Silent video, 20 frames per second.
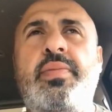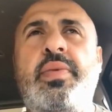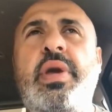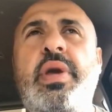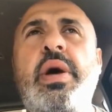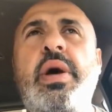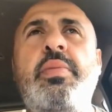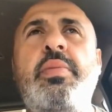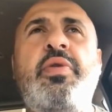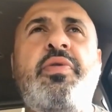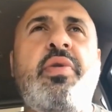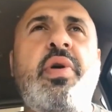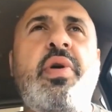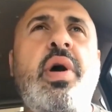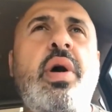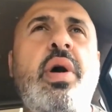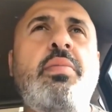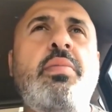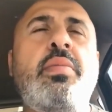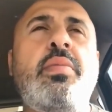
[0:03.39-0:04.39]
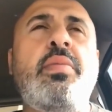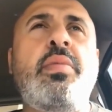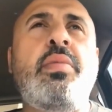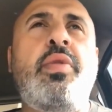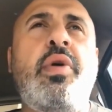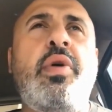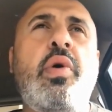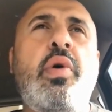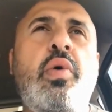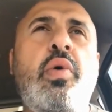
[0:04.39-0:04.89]
comes from
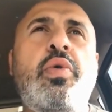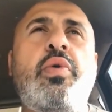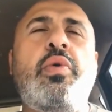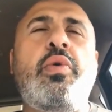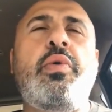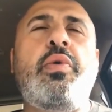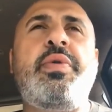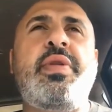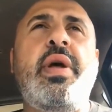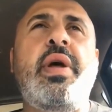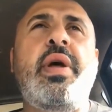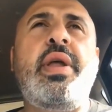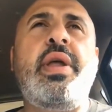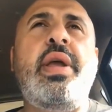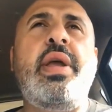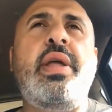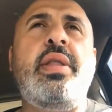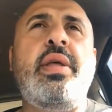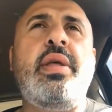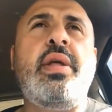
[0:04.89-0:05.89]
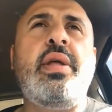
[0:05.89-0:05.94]
those who studied